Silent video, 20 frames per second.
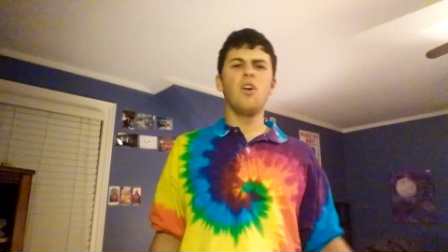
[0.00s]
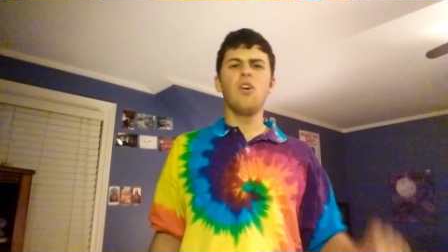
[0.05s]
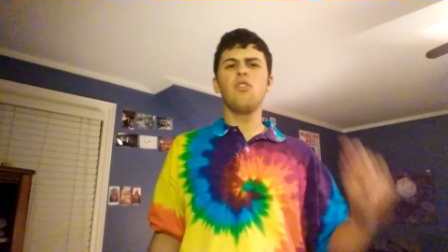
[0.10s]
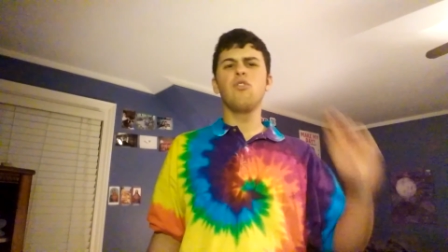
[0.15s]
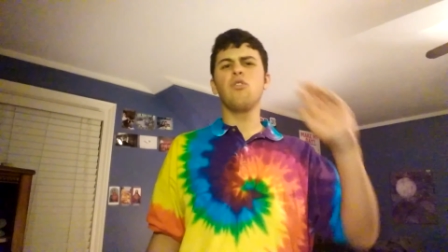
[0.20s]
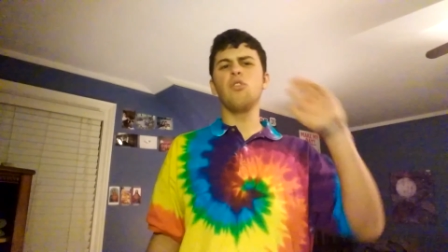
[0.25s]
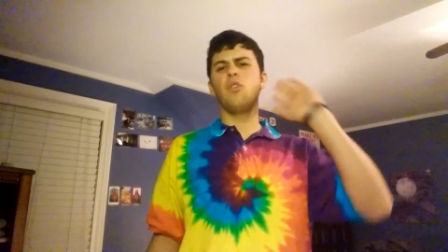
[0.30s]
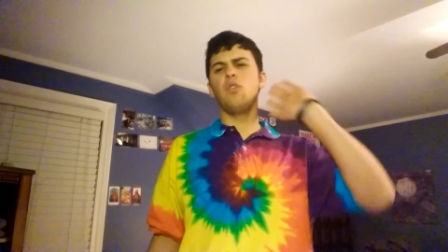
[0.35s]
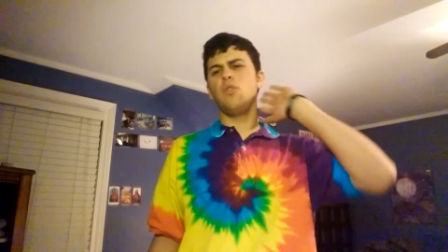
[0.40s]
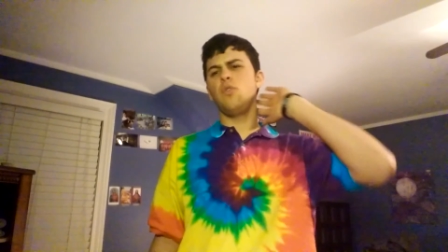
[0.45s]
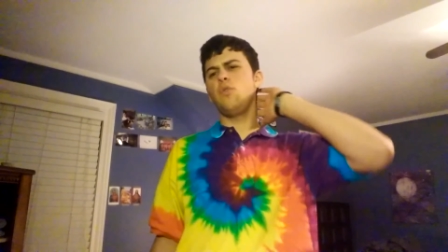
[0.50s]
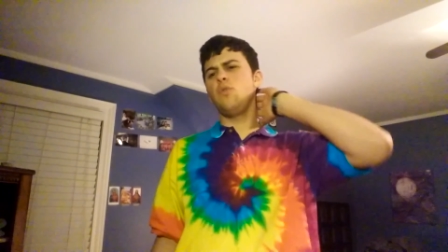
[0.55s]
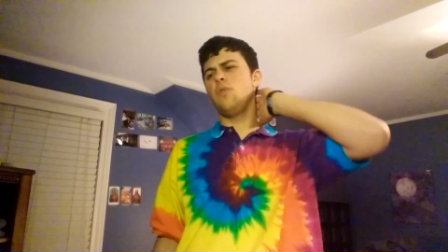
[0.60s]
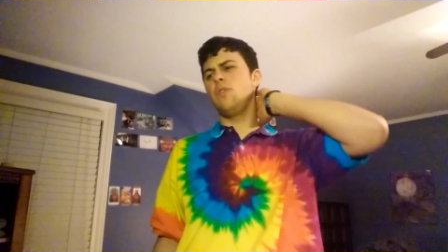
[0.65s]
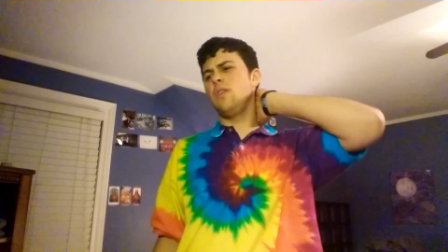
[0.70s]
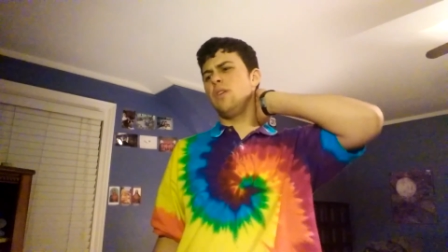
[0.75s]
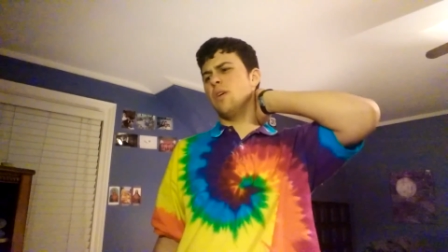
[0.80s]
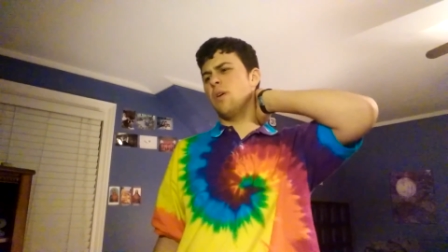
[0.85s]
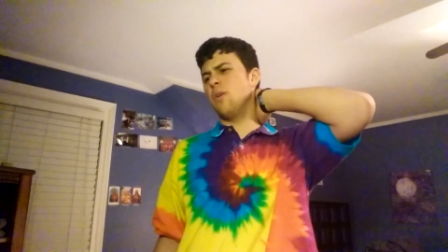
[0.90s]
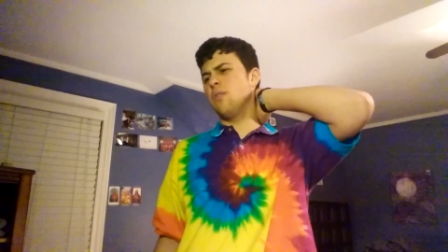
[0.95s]
So the new,
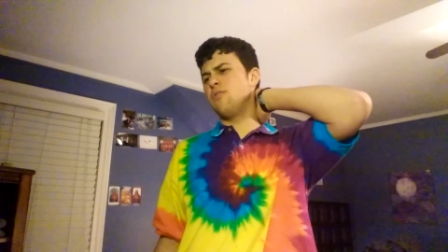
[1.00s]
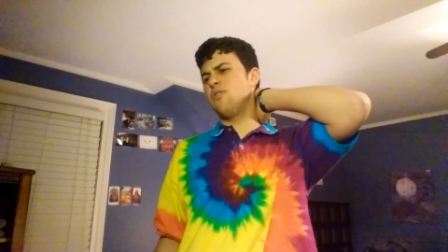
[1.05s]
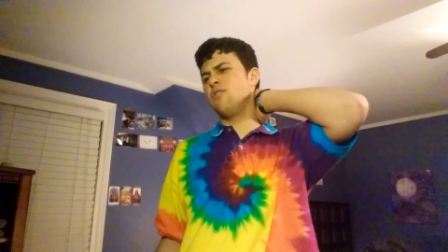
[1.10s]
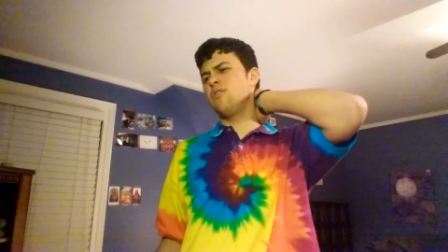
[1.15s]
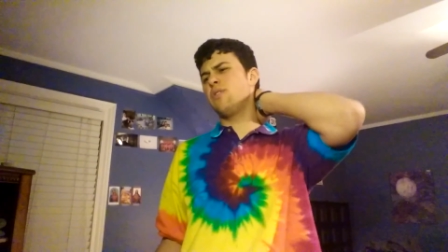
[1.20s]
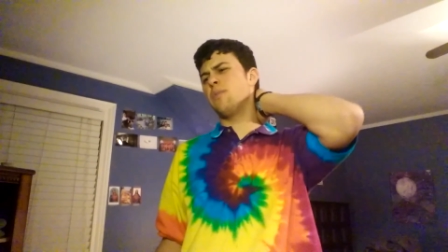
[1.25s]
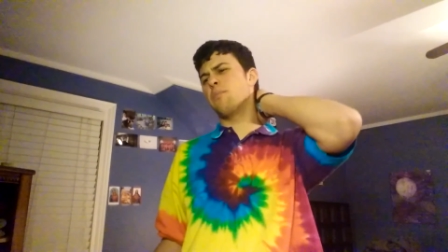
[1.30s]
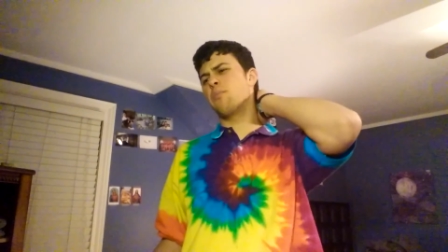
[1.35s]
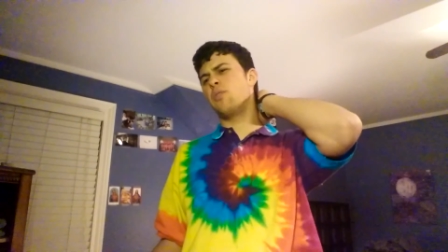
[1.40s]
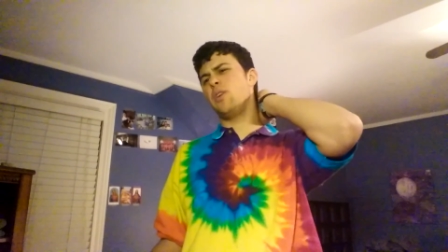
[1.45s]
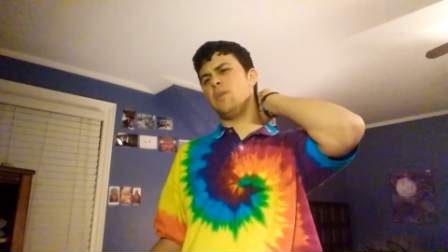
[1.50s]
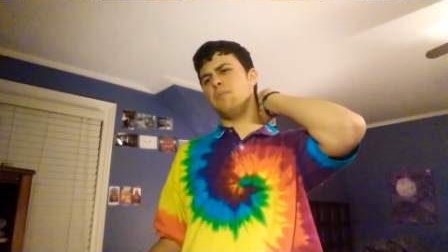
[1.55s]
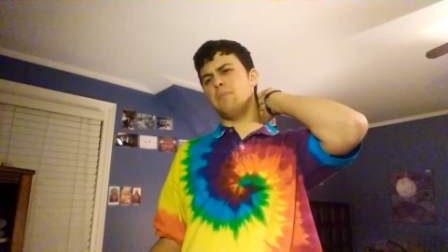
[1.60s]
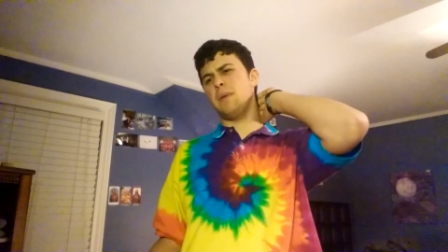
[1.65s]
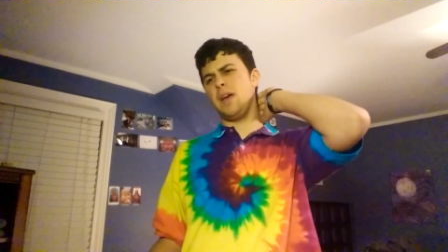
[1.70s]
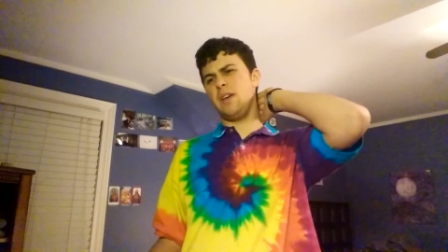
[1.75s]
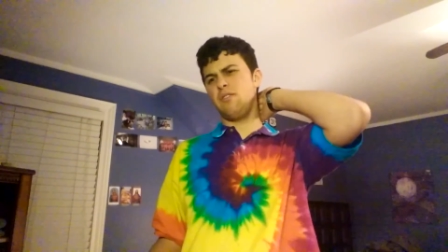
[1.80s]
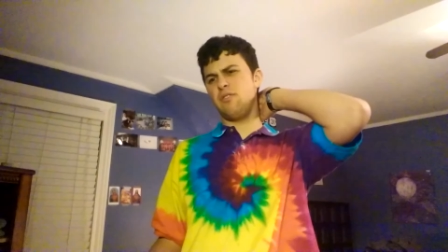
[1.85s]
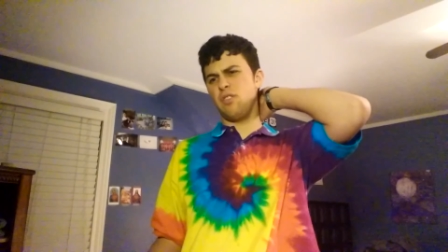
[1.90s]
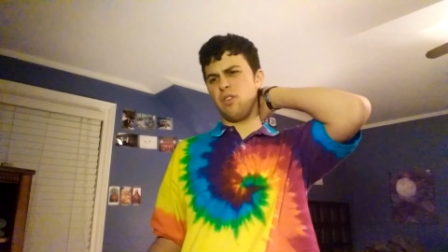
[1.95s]
you know, it's just a pretty
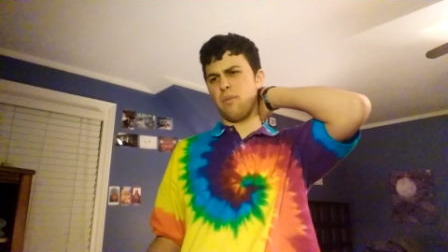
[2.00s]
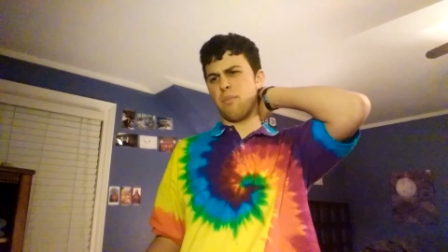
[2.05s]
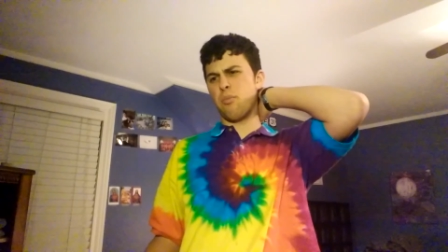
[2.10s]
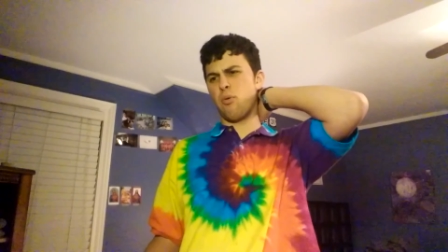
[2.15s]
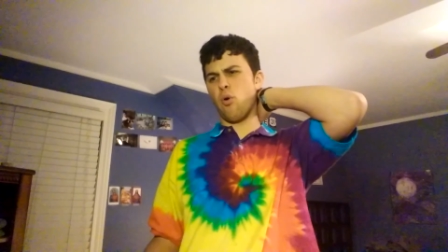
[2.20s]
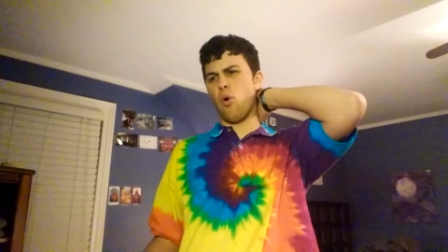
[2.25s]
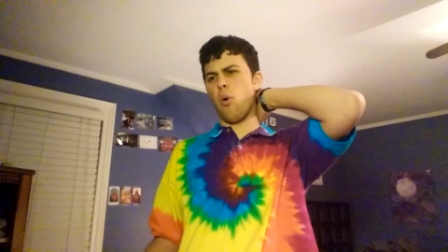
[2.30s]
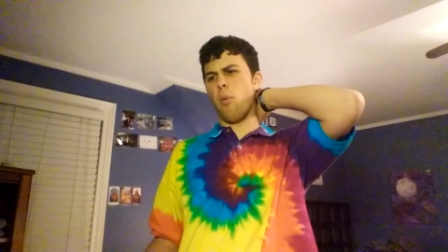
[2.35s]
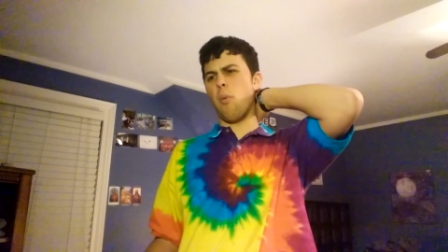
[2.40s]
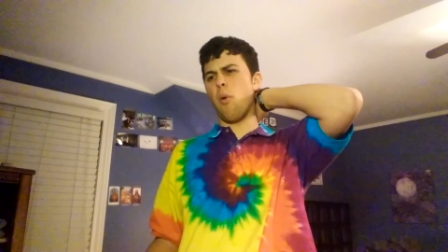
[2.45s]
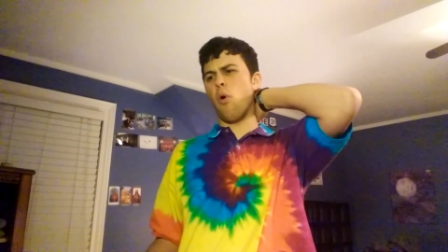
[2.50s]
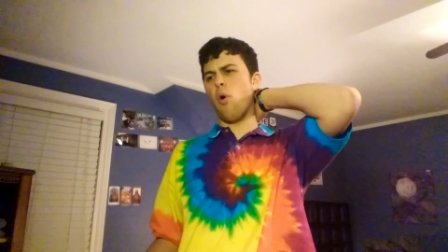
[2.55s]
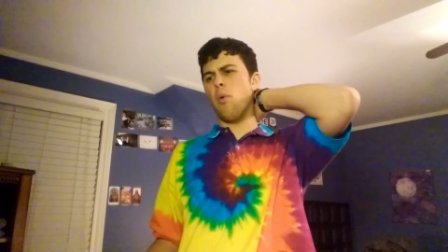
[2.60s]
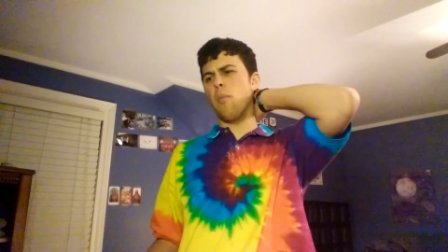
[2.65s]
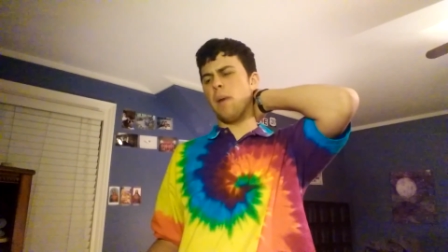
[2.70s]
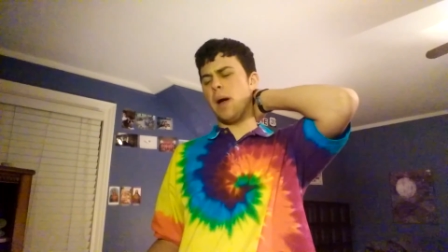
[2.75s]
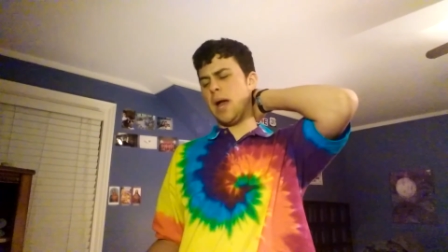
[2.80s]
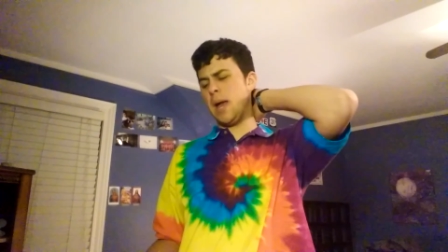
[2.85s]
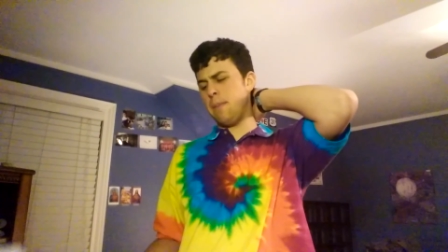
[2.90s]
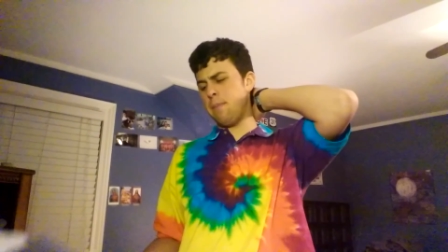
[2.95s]
basic promo
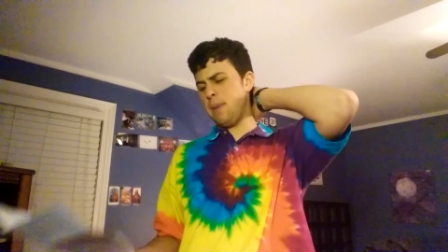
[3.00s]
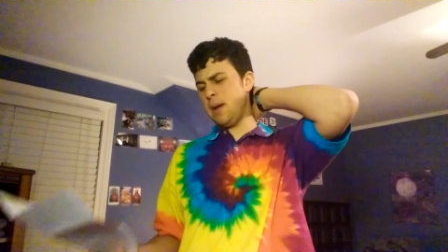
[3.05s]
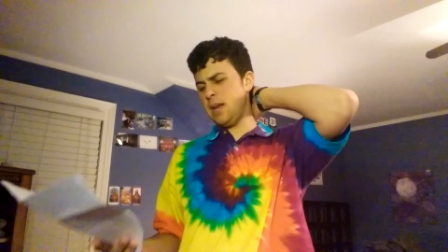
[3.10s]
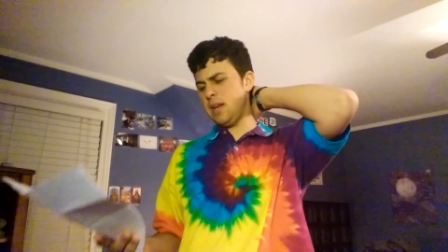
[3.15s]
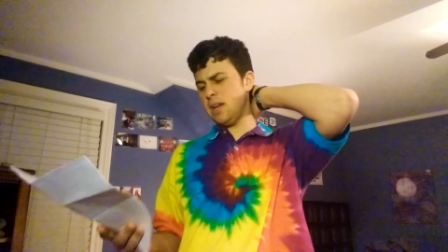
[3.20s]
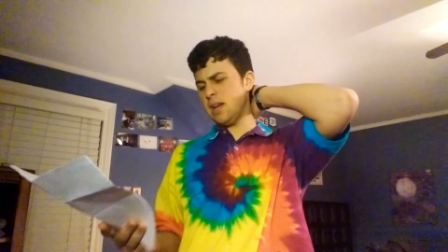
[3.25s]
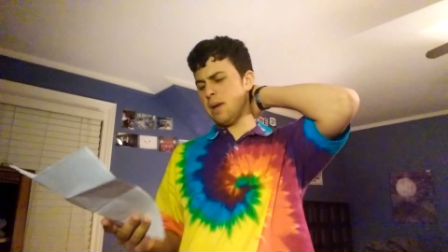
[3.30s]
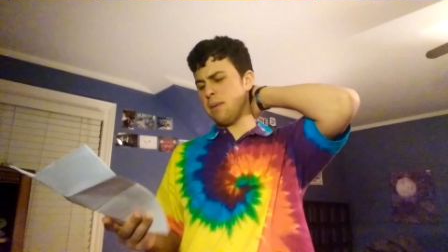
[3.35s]
in my opinion.